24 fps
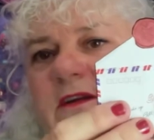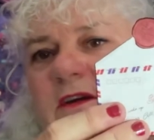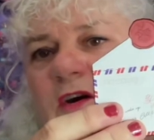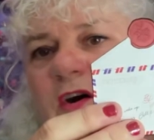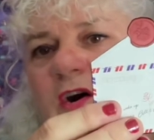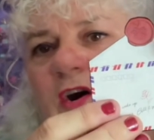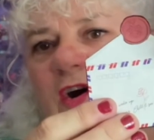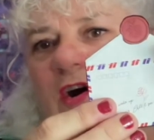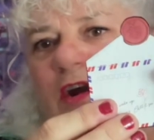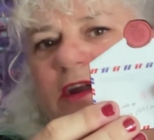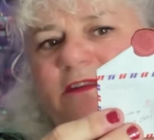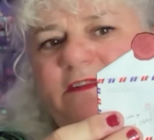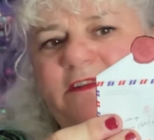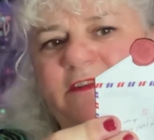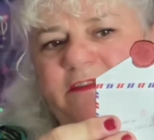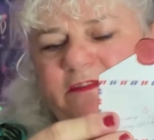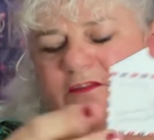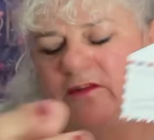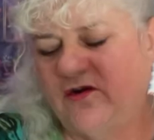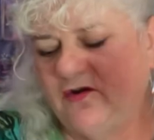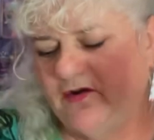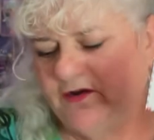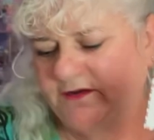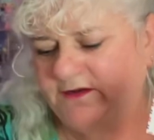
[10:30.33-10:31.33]
I
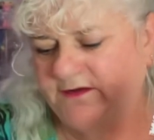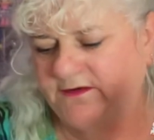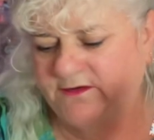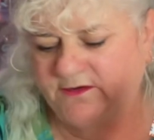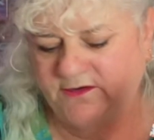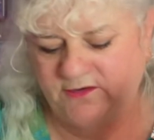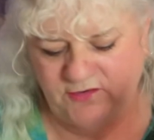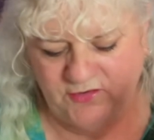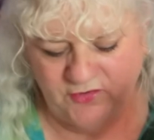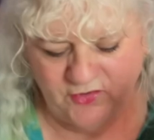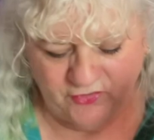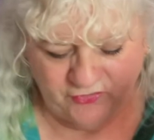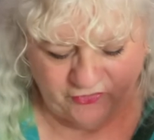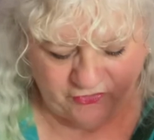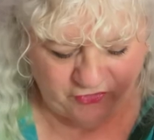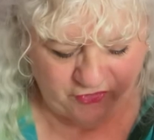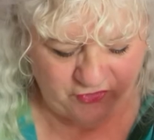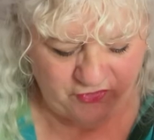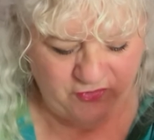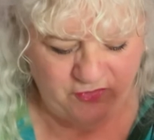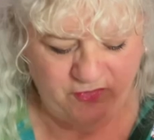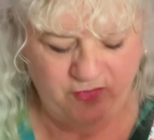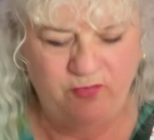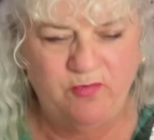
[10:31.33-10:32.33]
decided not
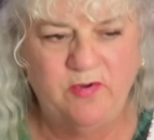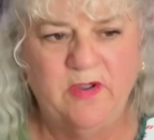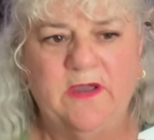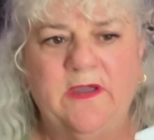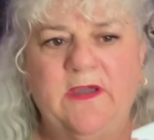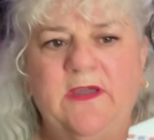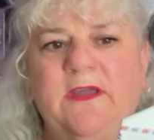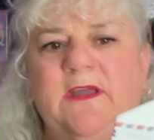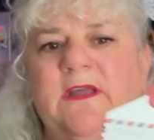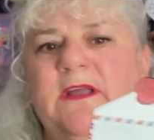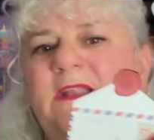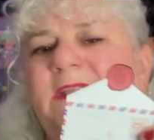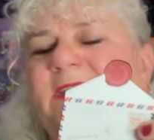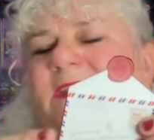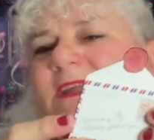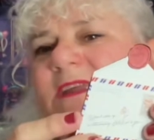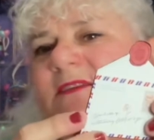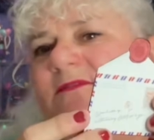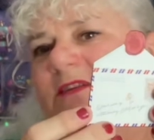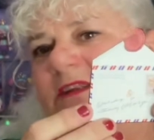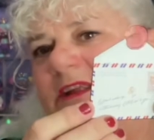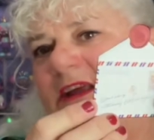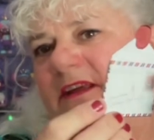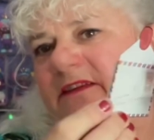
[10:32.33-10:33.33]
to
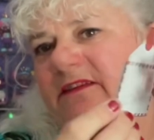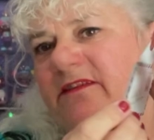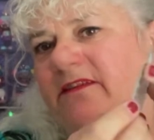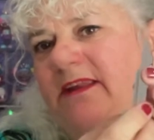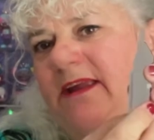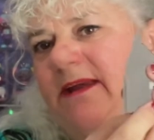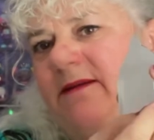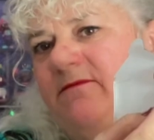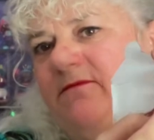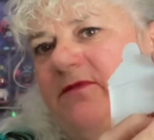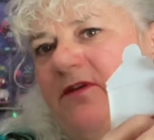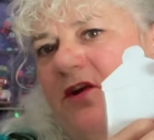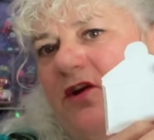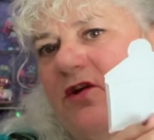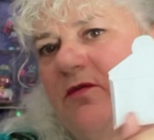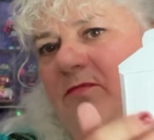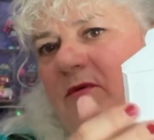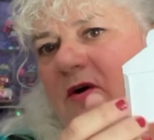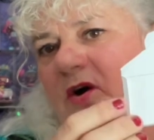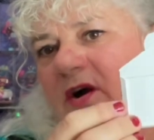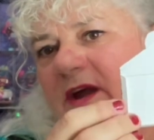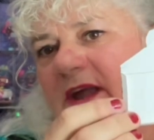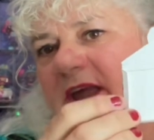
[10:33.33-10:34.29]
leave it as an envelope. I